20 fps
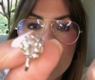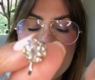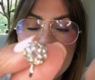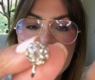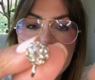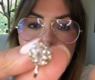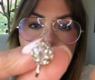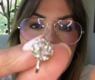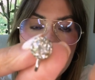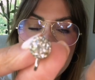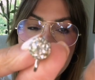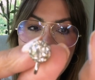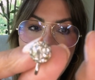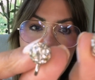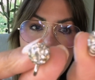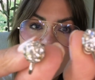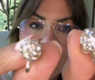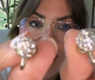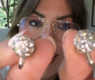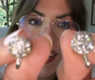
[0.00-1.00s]
so
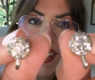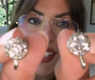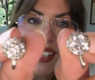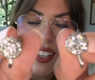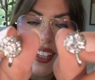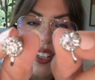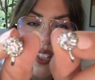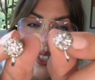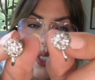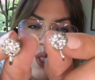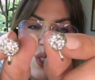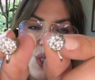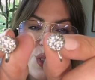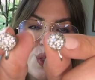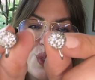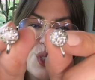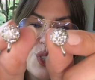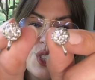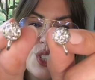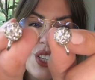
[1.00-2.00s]
classic,
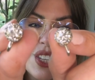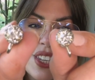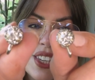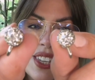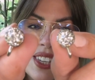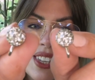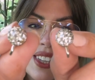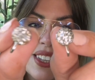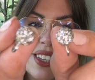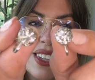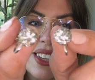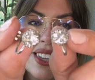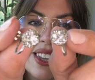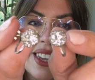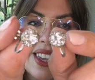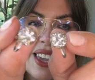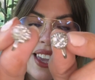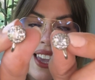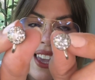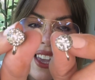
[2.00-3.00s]
so chic,
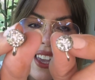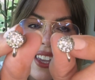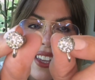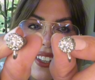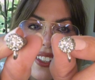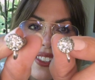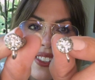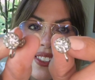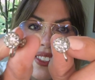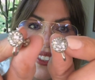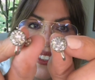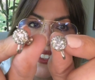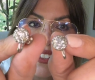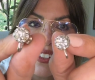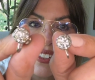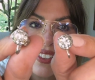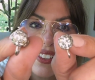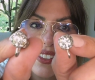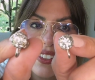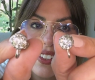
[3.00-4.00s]
and
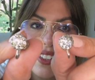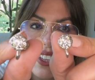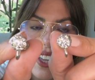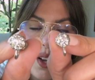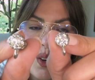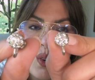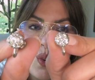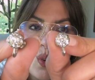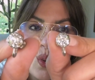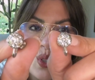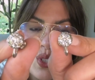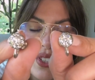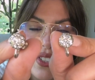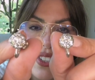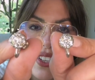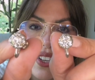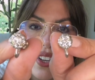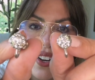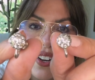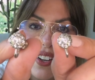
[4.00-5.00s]
look how
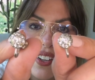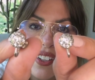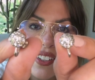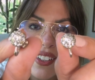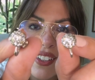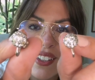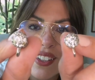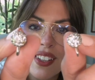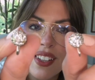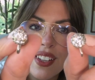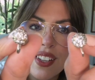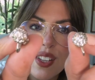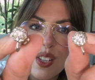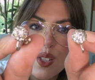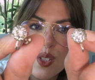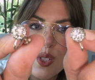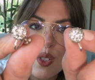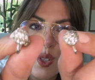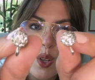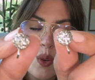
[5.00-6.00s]
gorgeous they are.
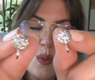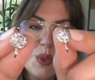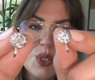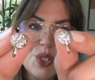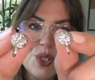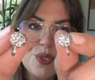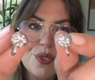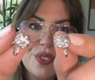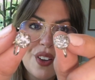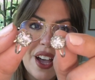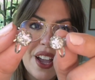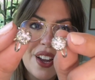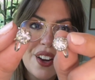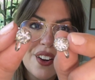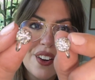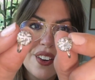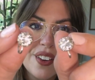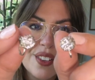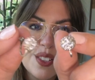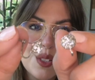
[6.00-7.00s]
So much
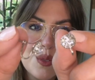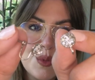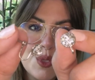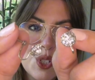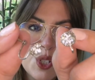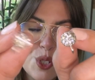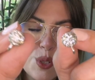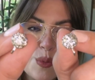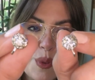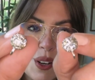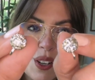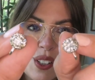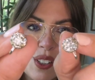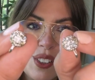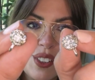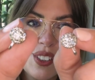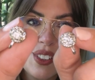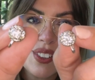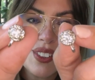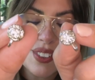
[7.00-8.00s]
fire, so much
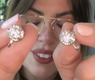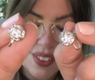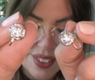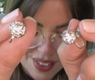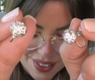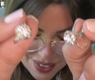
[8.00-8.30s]
sparkle.